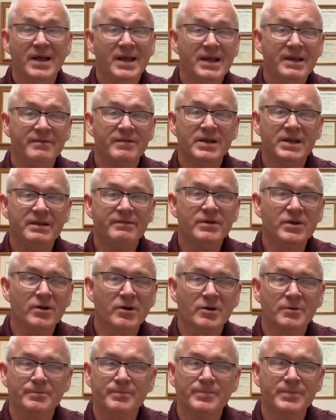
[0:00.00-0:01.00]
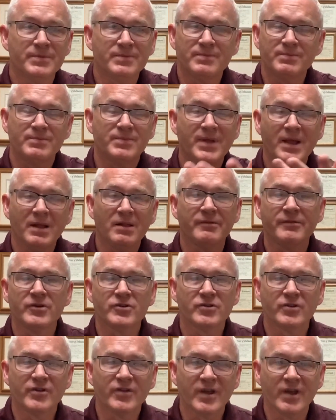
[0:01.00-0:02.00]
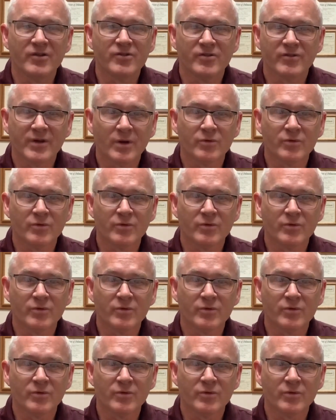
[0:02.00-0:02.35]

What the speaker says: Even our television stations